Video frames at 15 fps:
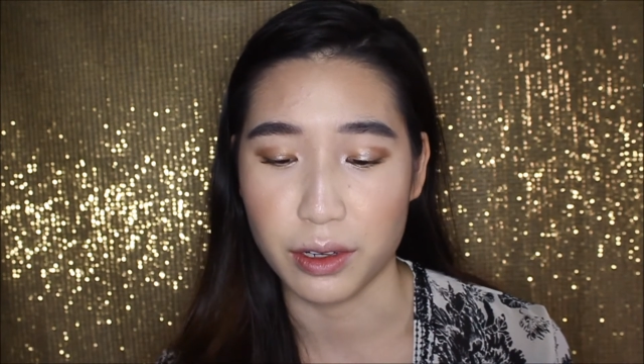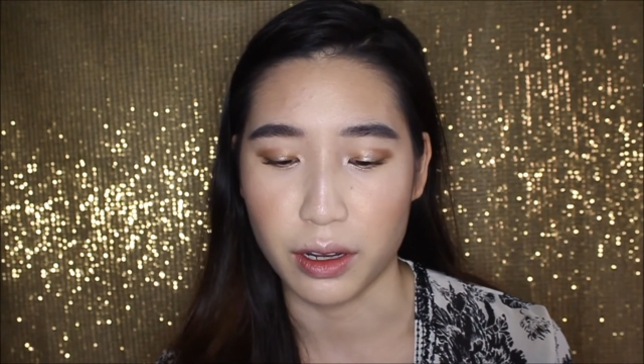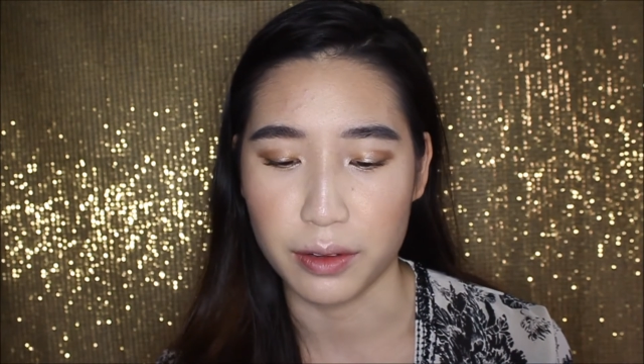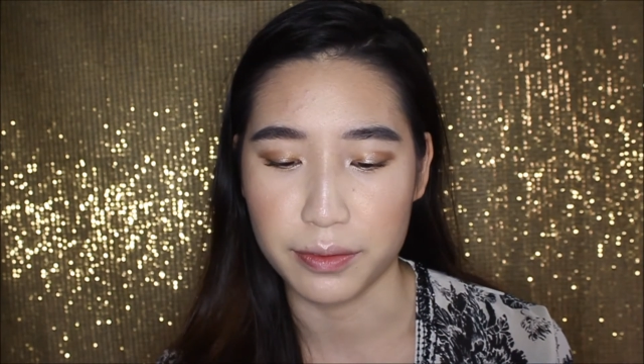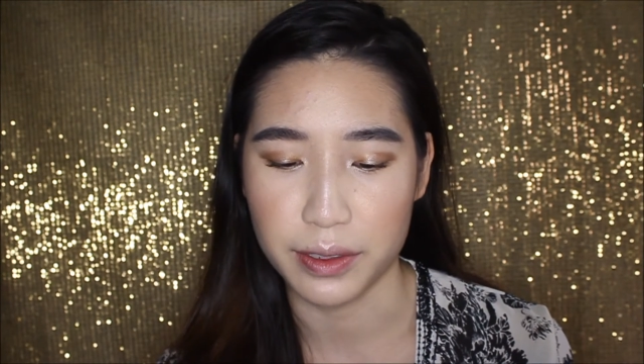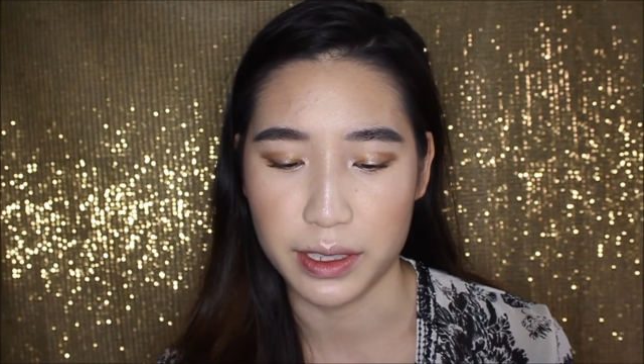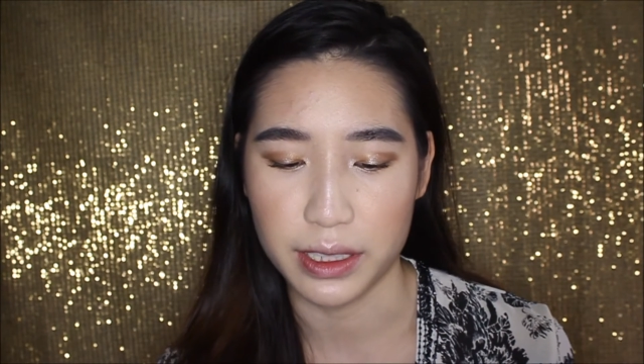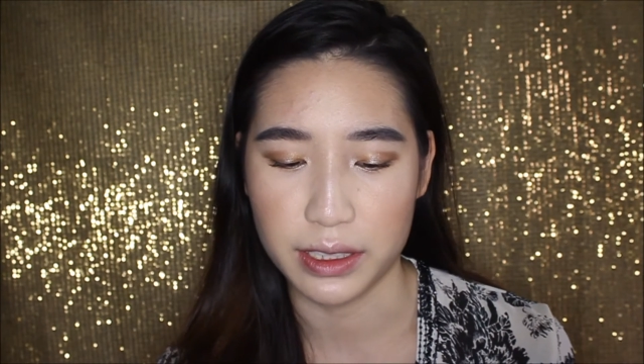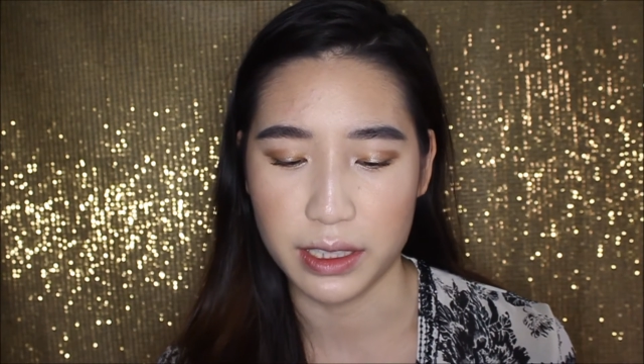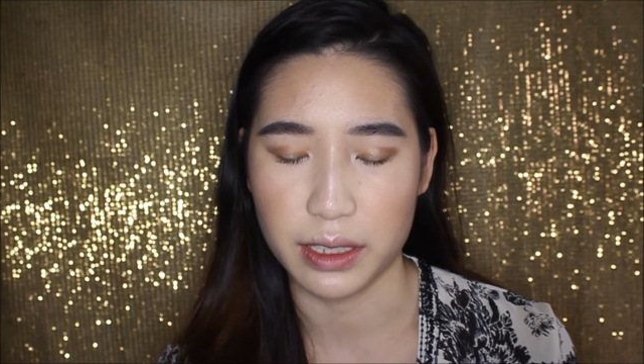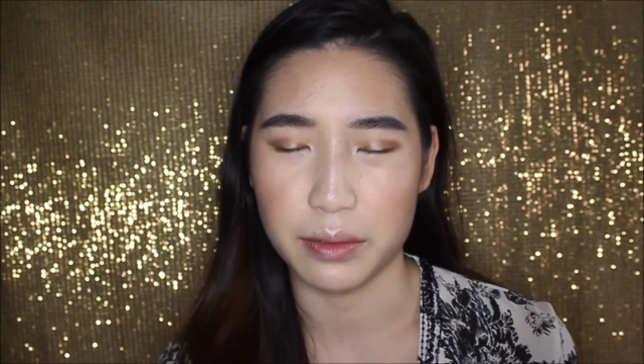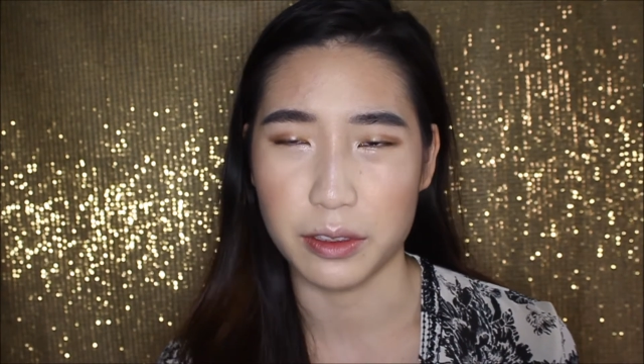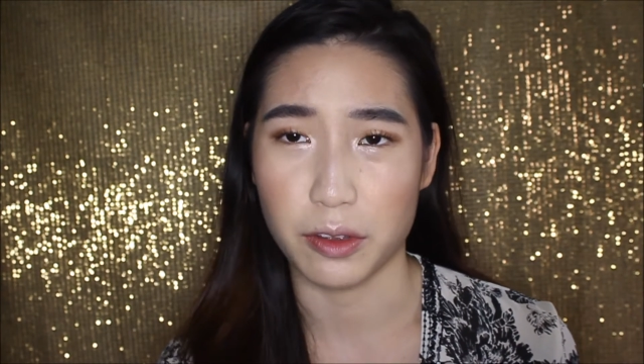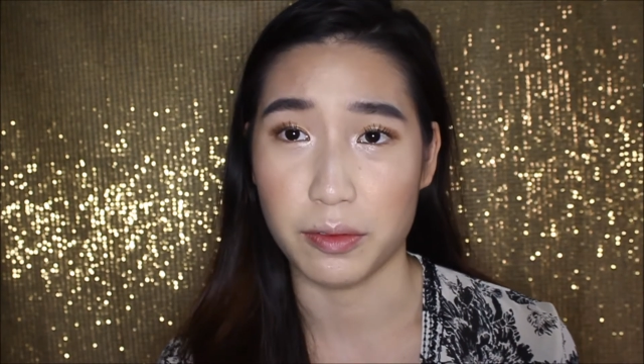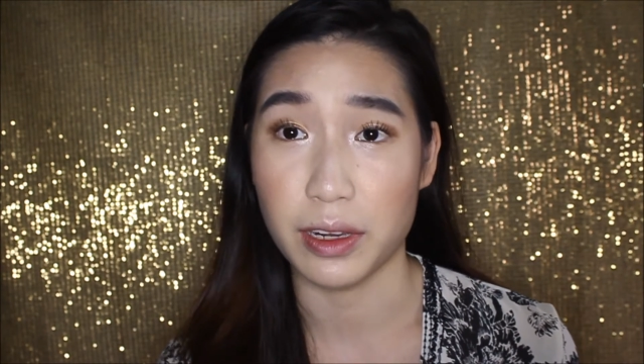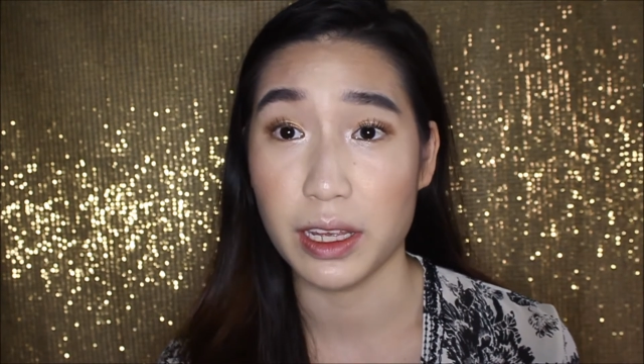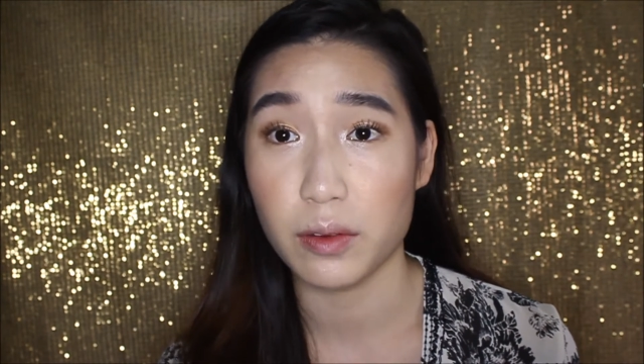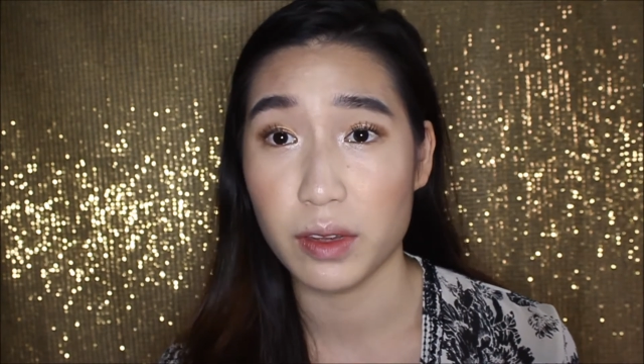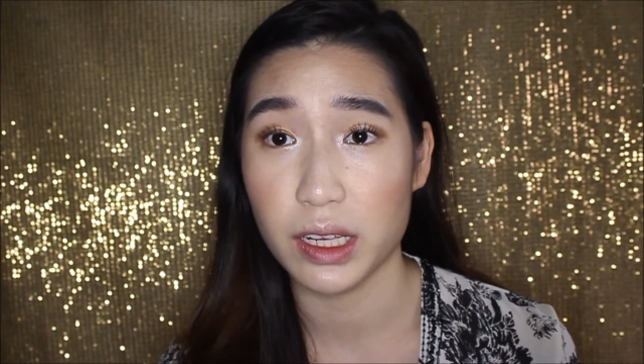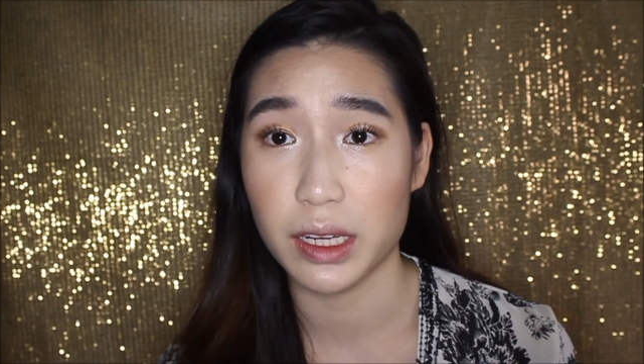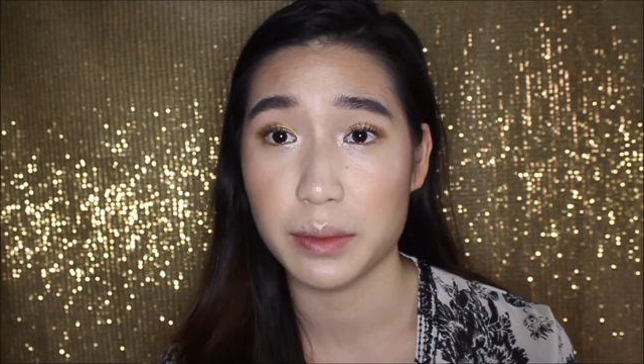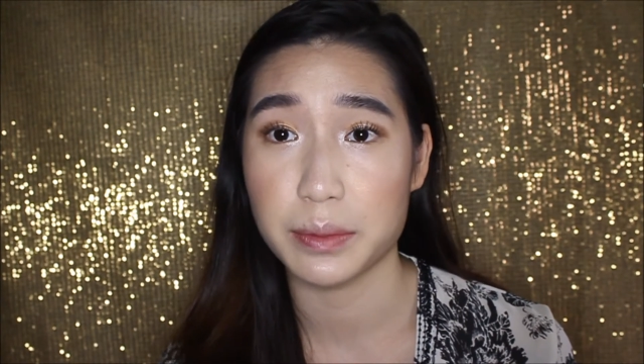offer in terms of
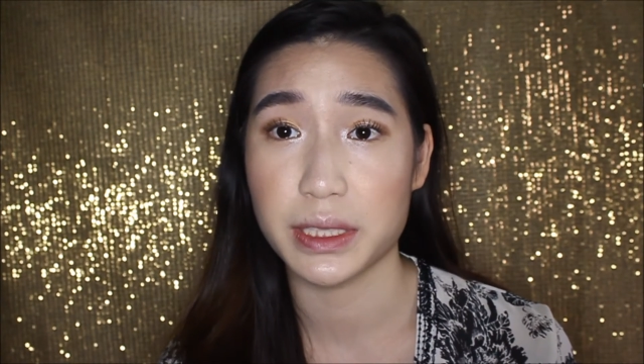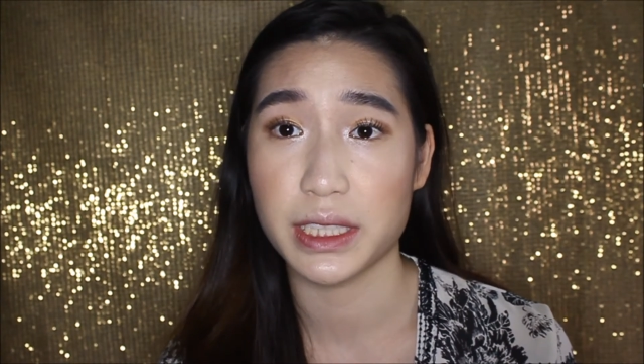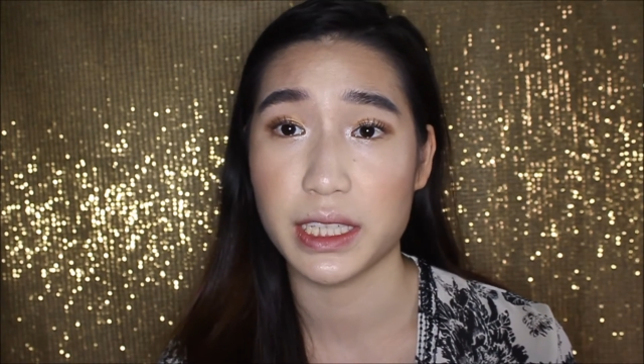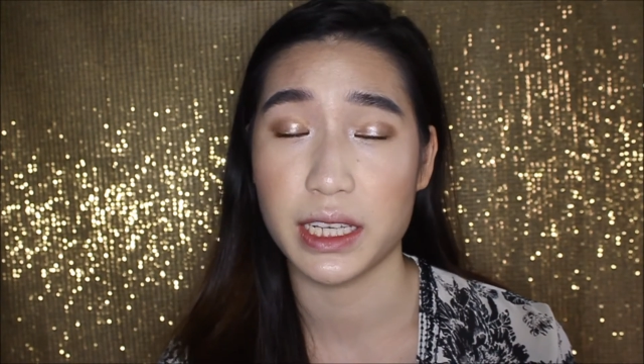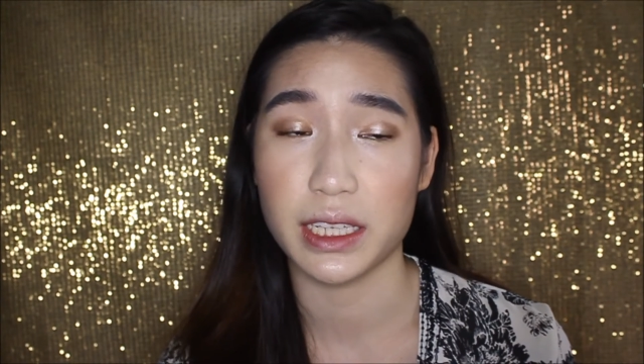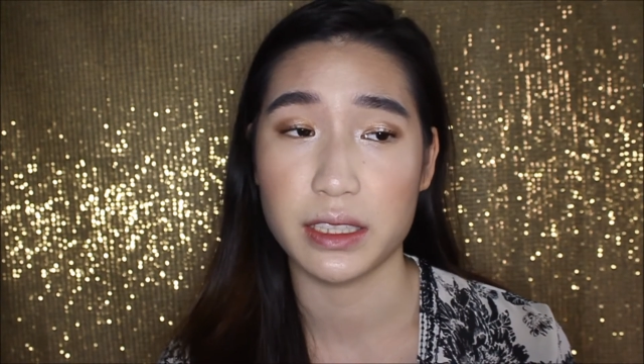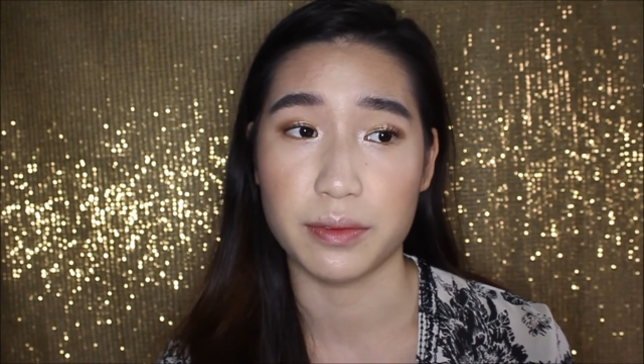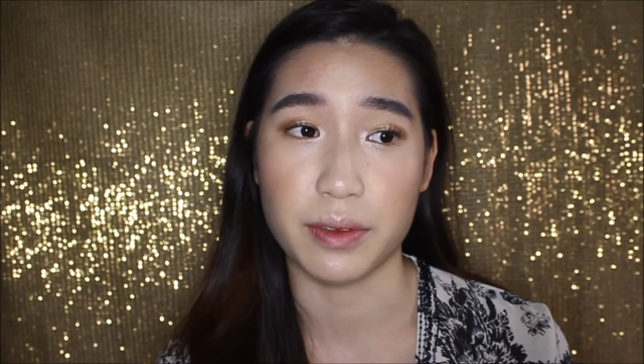liquid lipsticks,